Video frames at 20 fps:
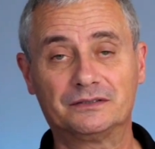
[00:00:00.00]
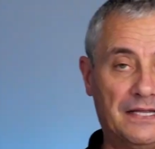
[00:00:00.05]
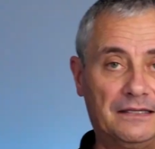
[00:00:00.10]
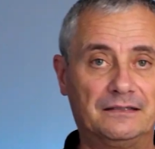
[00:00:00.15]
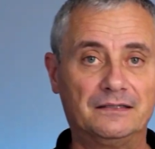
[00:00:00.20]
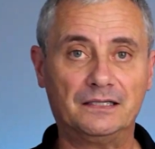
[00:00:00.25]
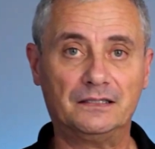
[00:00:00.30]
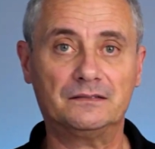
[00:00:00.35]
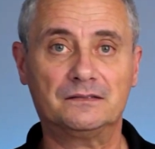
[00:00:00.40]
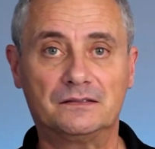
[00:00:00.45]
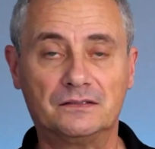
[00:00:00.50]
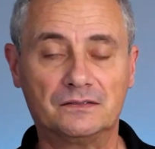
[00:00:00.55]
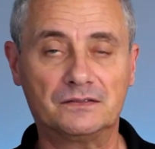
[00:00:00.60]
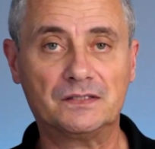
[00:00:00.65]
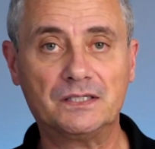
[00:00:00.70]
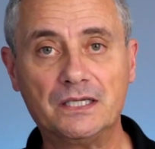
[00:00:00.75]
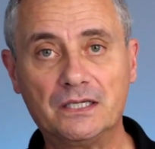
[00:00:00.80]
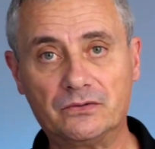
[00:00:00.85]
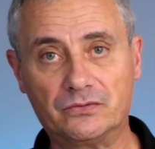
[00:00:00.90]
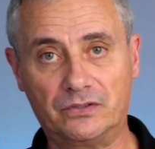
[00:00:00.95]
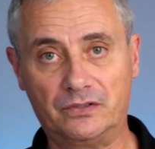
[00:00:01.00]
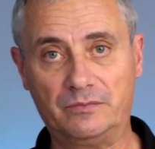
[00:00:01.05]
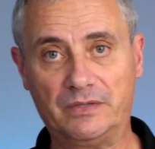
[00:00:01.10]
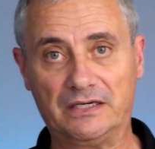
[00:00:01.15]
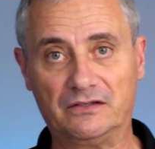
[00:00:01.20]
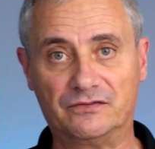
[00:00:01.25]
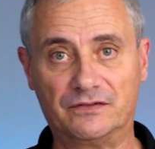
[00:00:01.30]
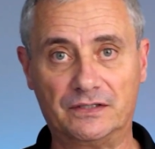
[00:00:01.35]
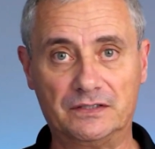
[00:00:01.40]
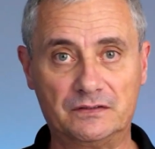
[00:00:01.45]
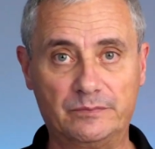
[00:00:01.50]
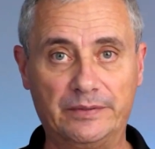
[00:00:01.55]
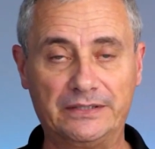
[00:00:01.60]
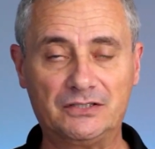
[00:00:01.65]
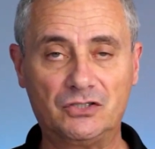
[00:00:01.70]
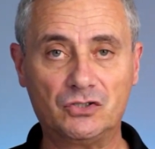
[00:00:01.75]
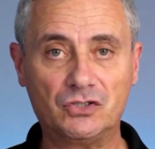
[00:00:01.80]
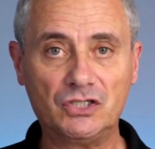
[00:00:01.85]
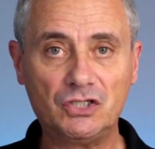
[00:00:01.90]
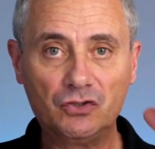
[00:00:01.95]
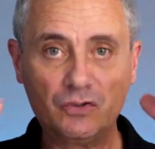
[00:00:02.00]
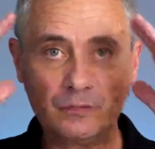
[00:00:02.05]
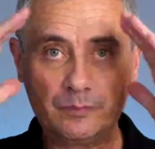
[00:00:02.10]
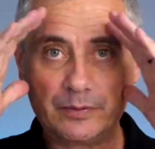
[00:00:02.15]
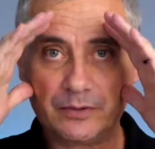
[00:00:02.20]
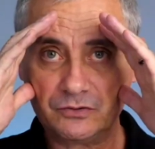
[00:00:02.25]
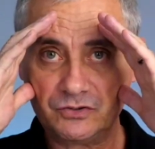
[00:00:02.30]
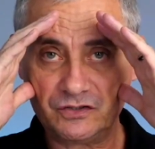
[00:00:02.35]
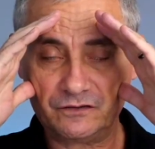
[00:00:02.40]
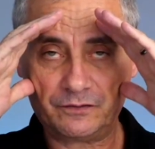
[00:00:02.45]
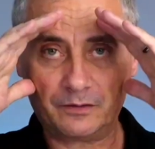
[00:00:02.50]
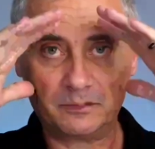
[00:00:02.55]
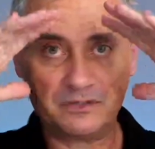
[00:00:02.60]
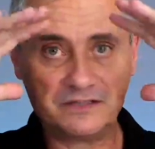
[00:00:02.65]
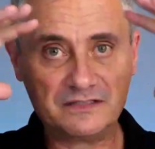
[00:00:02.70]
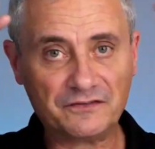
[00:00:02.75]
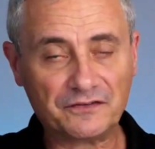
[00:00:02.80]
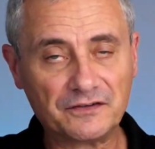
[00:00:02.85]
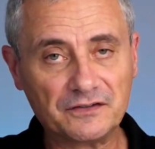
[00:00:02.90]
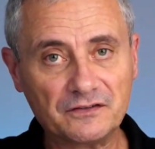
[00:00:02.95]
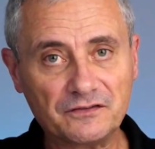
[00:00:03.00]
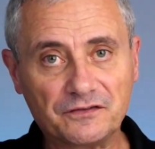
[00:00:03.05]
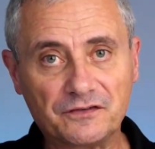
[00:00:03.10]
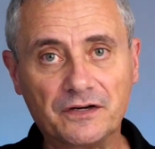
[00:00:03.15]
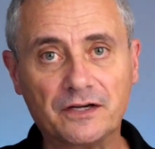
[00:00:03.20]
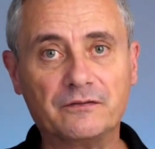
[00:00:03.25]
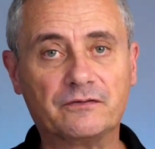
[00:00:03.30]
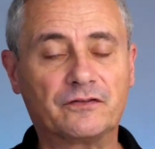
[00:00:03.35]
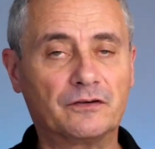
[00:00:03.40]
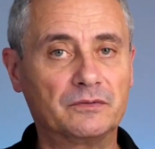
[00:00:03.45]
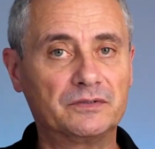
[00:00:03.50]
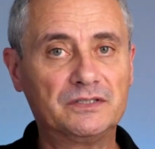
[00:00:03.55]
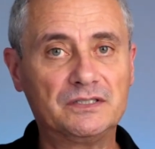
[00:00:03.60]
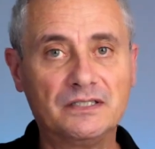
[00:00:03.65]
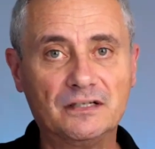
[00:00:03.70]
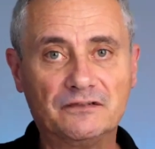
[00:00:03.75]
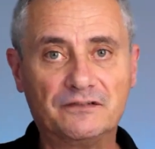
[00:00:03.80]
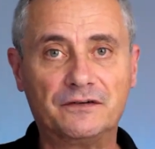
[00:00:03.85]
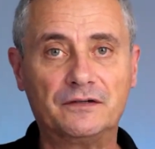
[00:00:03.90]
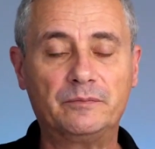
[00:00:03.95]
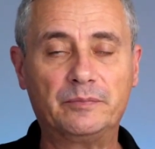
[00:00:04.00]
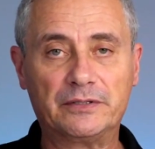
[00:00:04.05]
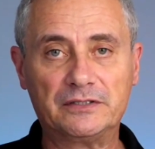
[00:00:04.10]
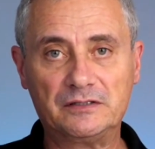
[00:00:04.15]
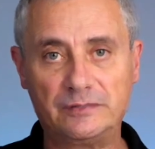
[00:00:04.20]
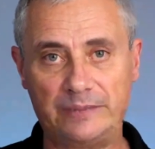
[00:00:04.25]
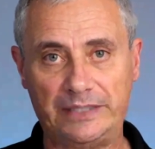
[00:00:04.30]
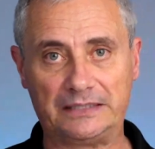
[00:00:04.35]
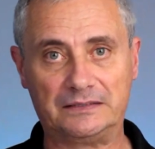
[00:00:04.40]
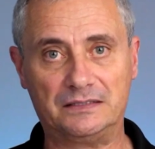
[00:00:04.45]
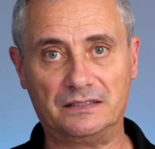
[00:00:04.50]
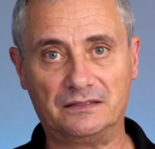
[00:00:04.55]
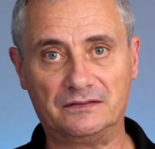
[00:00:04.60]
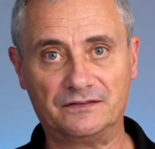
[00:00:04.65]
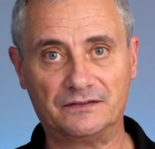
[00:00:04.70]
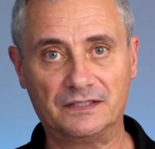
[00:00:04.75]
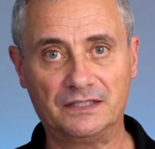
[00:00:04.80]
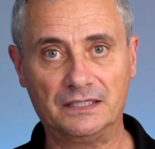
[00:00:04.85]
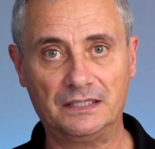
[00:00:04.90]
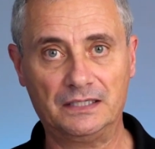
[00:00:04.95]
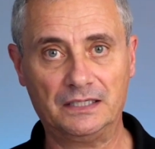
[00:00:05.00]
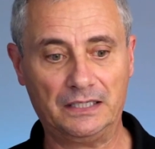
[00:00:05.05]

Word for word: That is the secret, my friends. But you need to approach it from a different frame, from a different perspective.